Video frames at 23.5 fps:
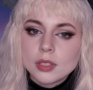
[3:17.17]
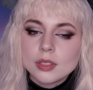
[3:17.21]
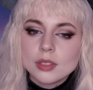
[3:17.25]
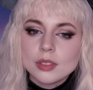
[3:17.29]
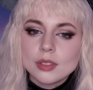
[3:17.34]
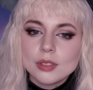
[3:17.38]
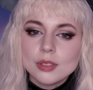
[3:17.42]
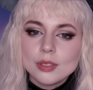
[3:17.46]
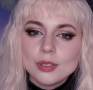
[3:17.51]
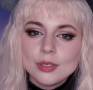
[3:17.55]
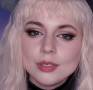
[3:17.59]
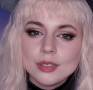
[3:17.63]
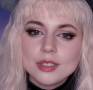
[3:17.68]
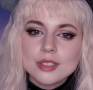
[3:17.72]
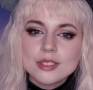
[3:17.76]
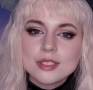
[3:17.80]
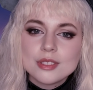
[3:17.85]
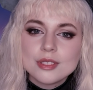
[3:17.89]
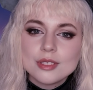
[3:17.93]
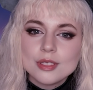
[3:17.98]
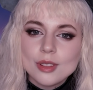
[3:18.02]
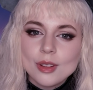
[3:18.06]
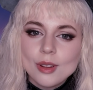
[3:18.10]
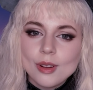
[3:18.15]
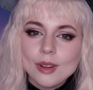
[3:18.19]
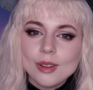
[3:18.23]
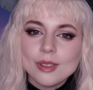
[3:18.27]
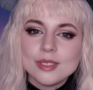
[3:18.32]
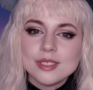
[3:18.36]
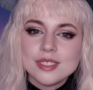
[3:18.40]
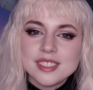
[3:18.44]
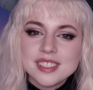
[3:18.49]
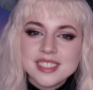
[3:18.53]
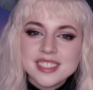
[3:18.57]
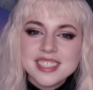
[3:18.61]
Luna Snow.
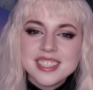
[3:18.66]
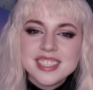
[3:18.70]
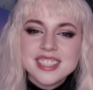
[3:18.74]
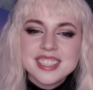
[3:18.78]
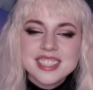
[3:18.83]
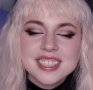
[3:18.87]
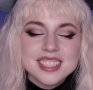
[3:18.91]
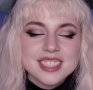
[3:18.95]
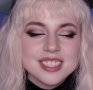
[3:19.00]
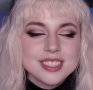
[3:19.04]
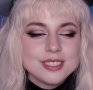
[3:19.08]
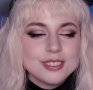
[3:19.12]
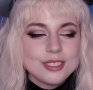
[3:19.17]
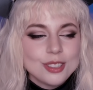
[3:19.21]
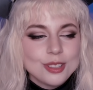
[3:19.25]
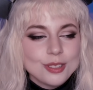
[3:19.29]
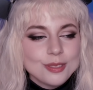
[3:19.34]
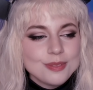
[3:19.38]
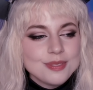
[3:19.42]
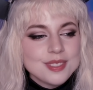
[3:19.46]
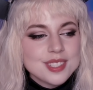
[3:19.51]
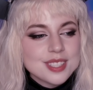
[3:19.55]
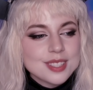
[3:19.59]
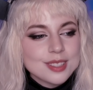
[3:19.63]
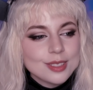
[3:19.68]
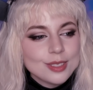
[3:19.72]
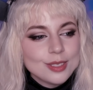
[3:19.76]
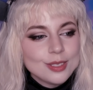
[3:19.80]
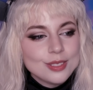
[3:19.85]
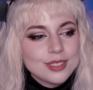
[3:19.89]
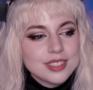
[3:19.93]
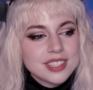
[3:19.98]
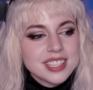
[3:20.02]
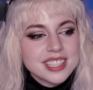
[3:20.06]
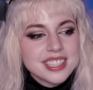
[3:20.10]
You know Miss
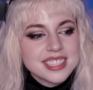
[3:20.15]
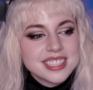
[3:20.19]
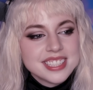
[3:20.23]
Luna.